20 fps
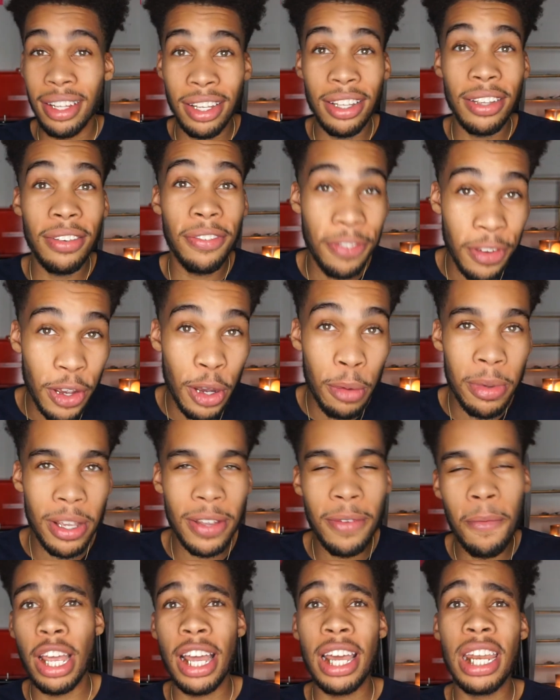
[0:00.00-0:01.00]
You feel me?
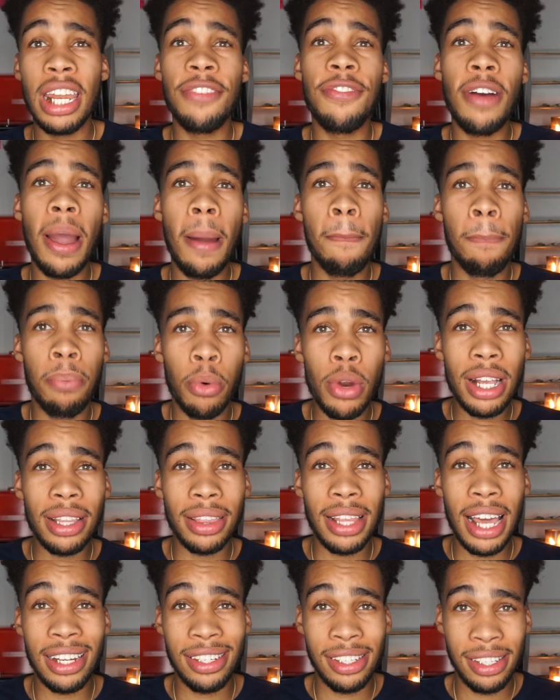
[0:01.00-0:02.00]
And if I brick
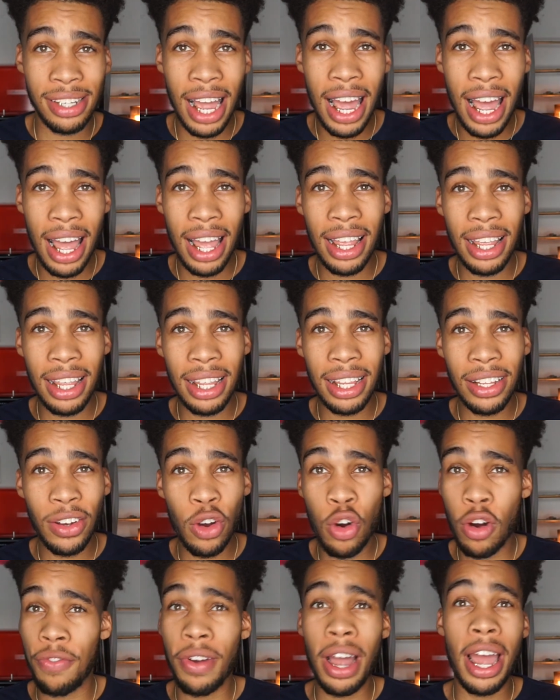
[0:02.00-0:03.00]
that shot,
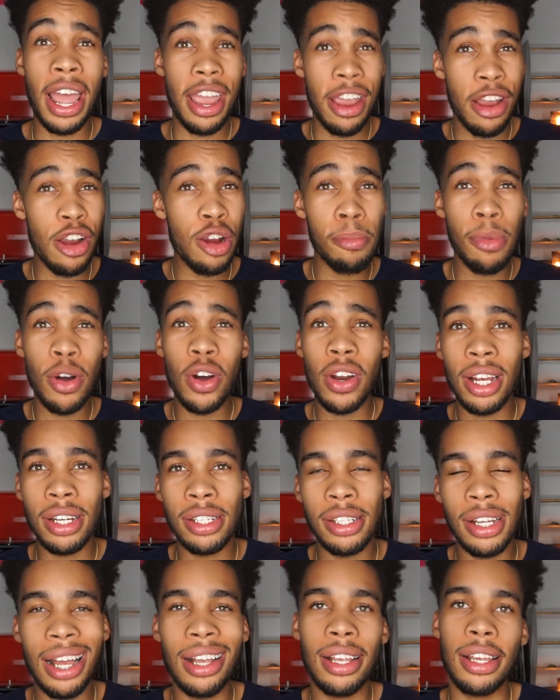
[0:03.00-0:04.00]
or if I airball that
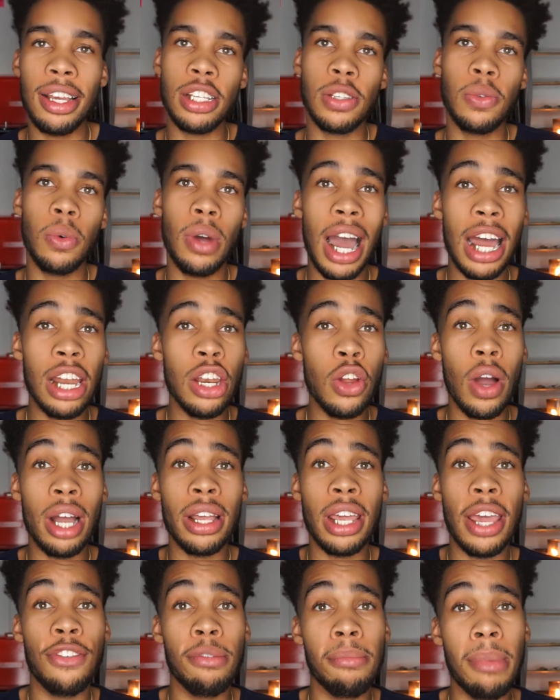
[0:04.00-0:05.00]
shot, guess what? I know I
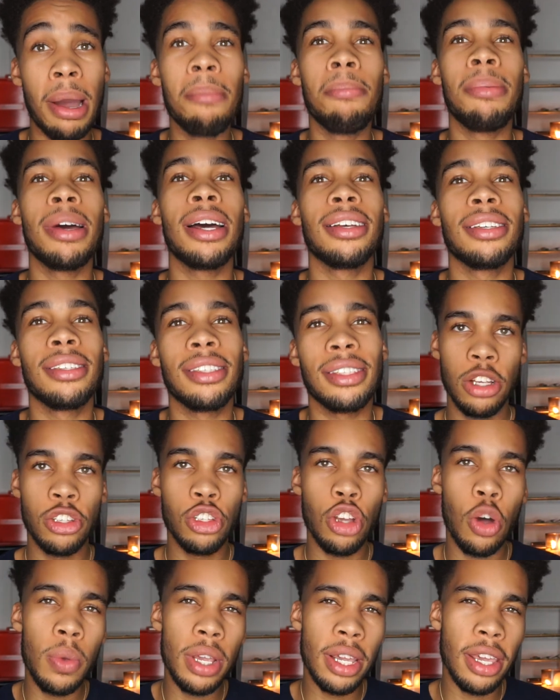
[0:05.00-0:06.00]
gave it my best.
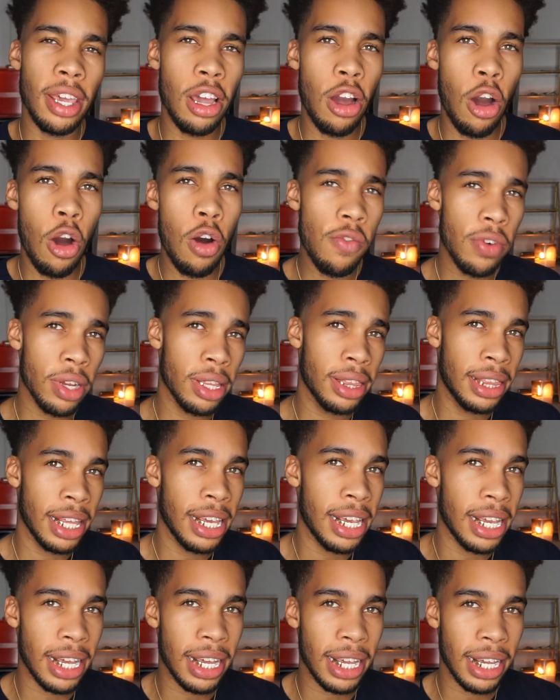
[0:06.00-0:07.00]
So we can't
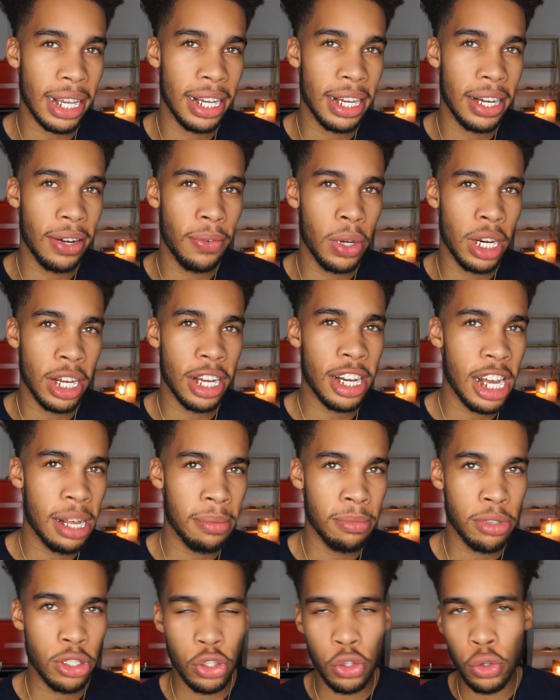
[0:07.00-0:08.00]
overthink when it
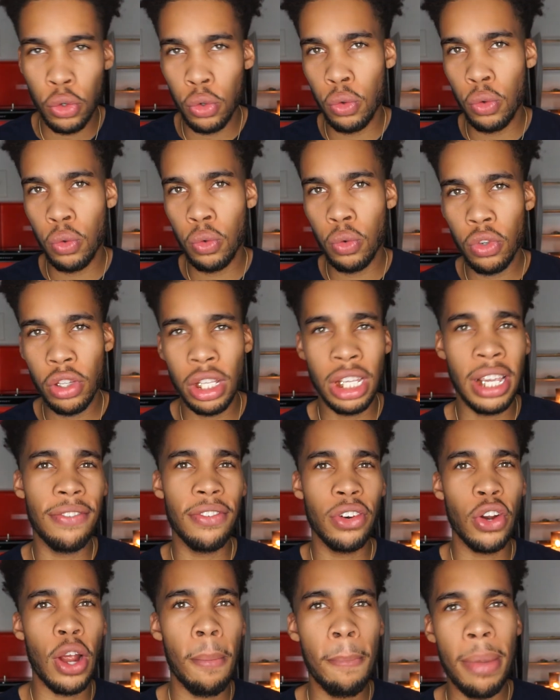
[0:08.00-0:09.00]
comes to
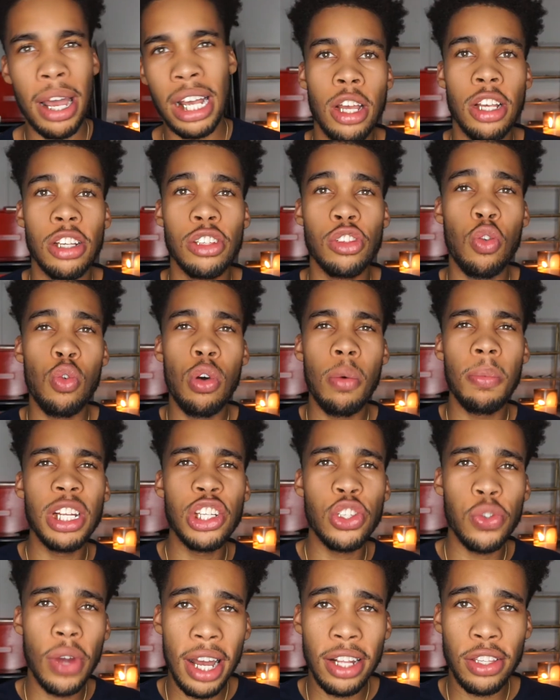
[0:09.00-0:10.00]
giving our best. So when we
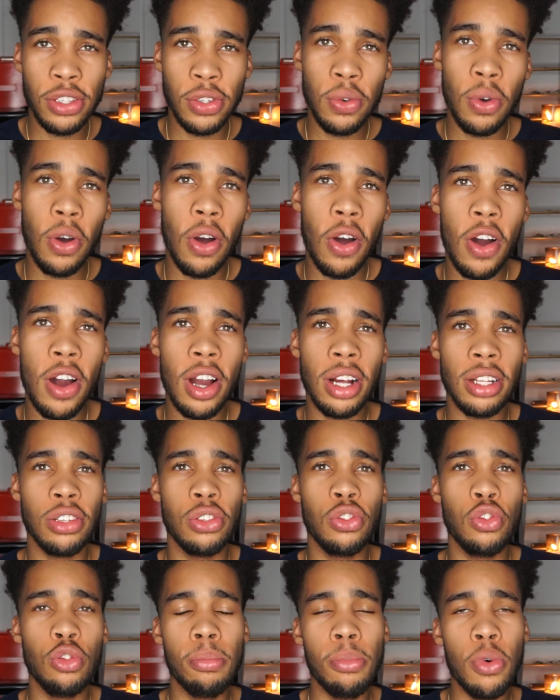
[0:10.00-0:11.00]
try too hard to
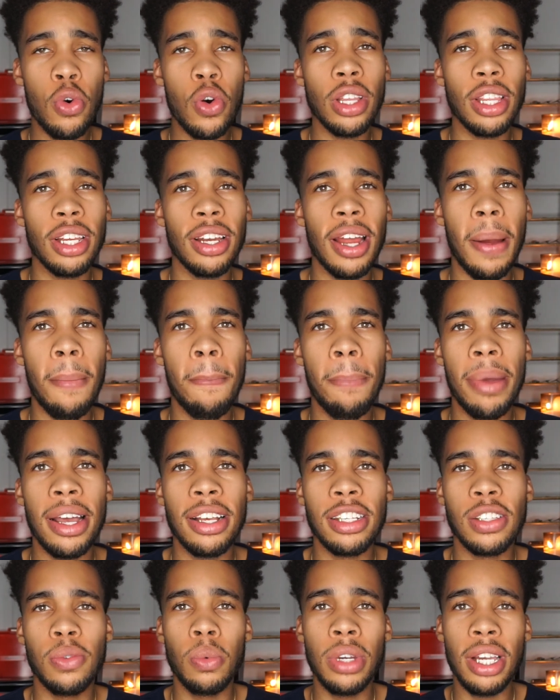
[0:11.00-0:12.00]
do more than our
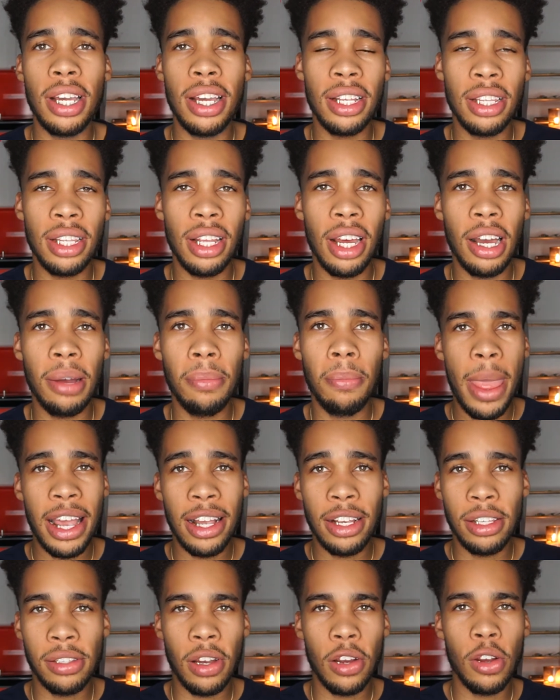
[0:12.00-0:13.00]
best, we end up
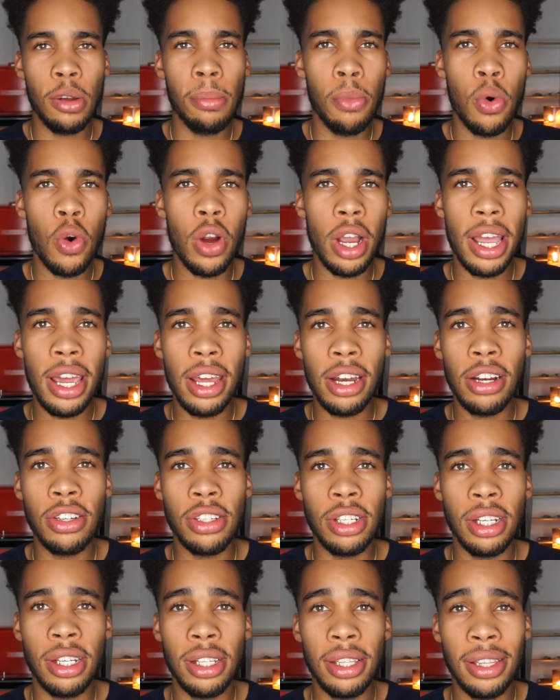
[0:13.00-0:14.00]
exerting more
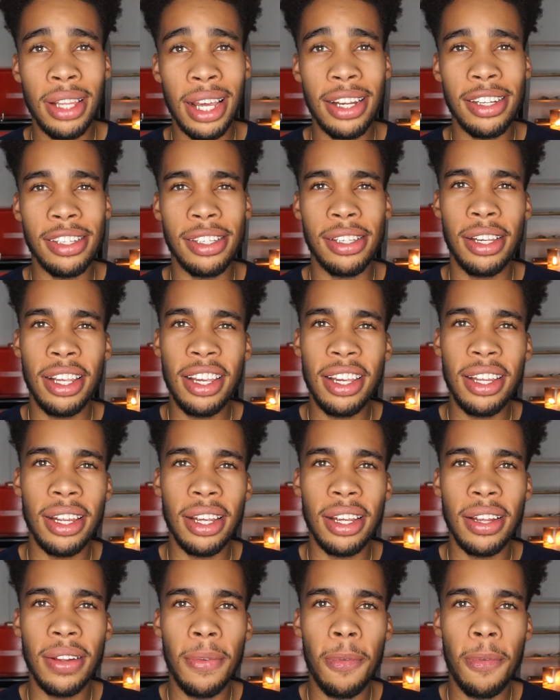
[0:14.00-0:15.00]
energy than is
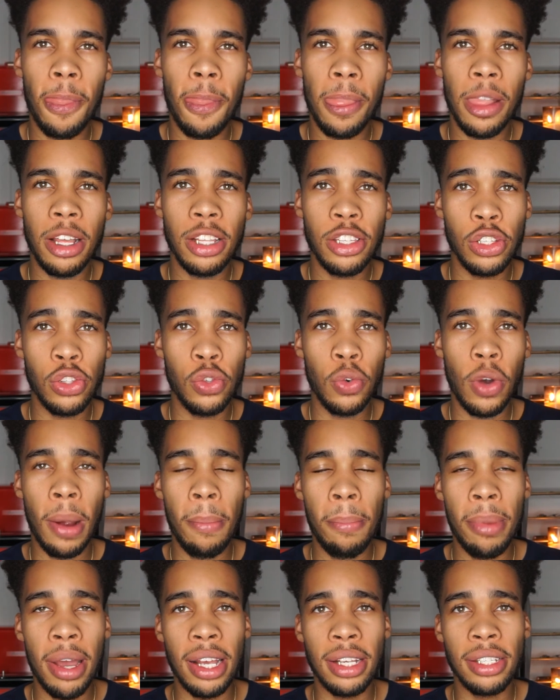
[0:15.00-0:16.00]
needed to do our
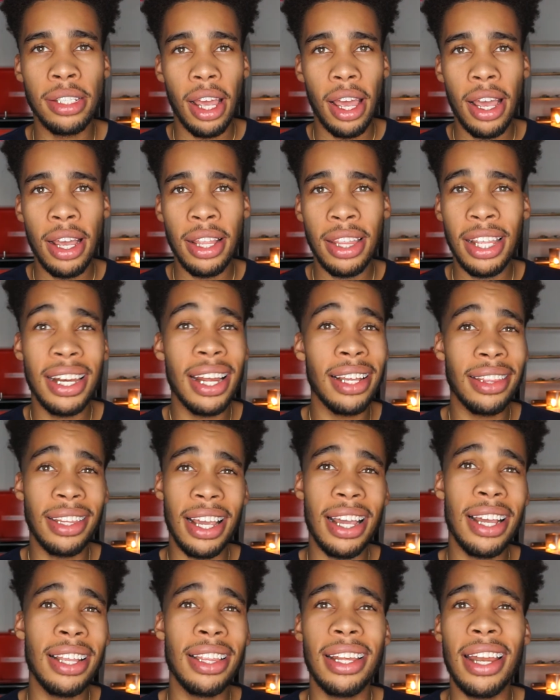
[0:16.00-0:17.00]
best. And then at
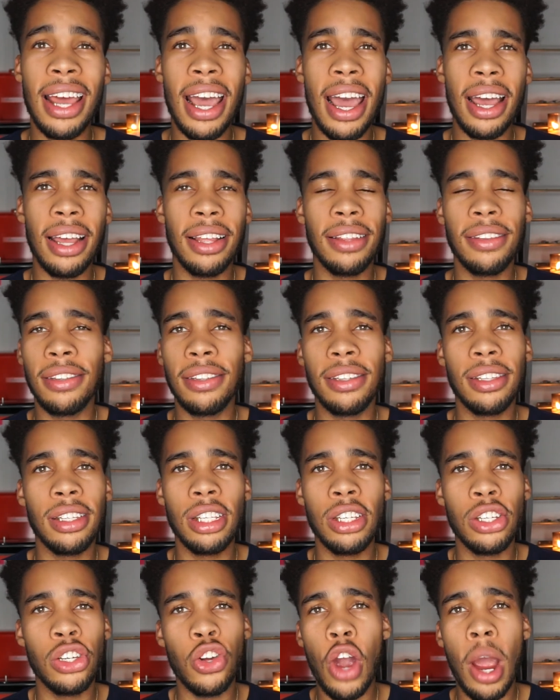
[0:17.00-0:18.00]
the end of that,
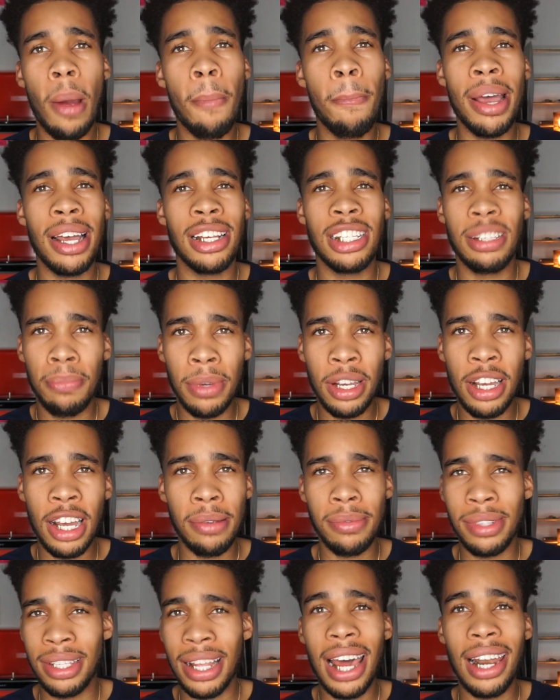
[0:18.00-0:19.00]
you know, our best
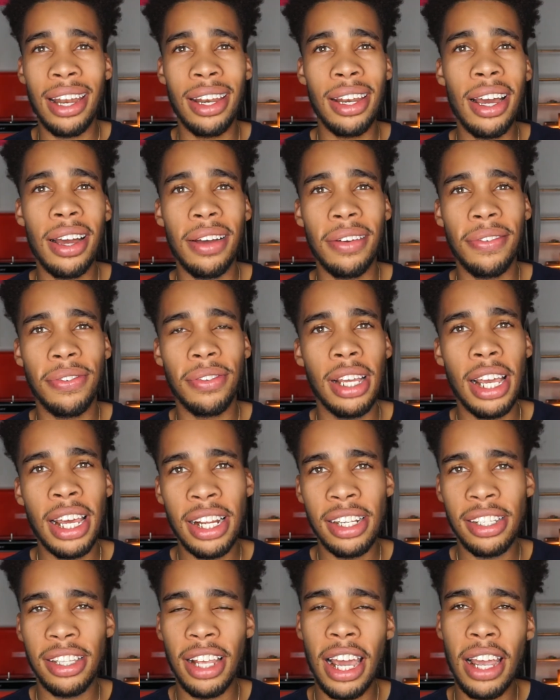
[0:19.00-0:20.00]
becomes not enough. And
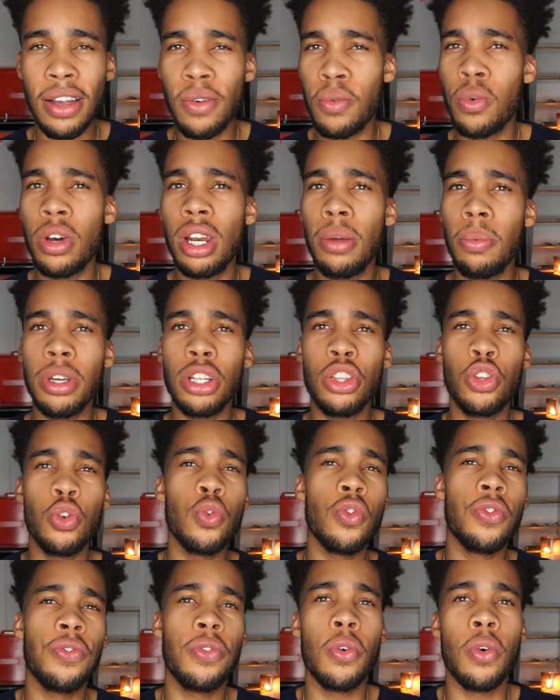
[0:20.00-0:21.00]
it's like, what did we do
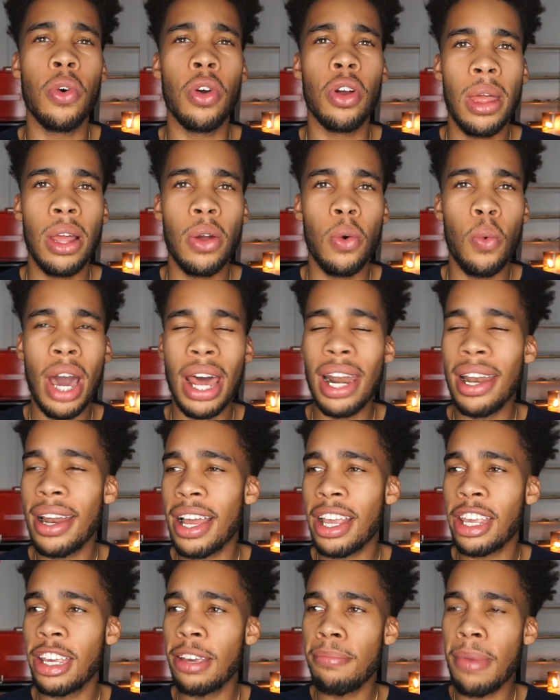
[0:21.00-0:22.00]
it for? Why did I
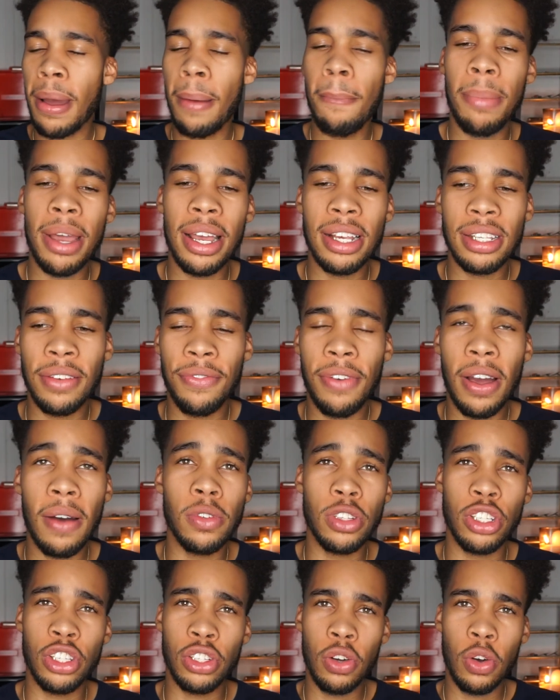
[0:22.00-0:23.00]
give my best if I
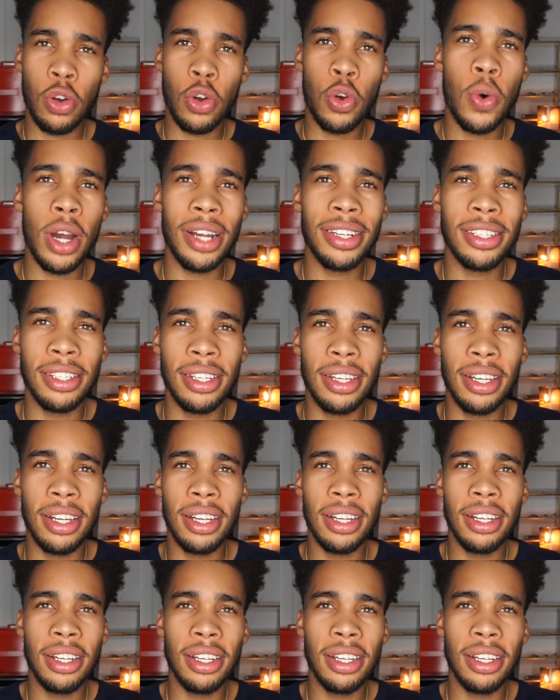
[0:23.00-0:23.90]
was just gonna question it?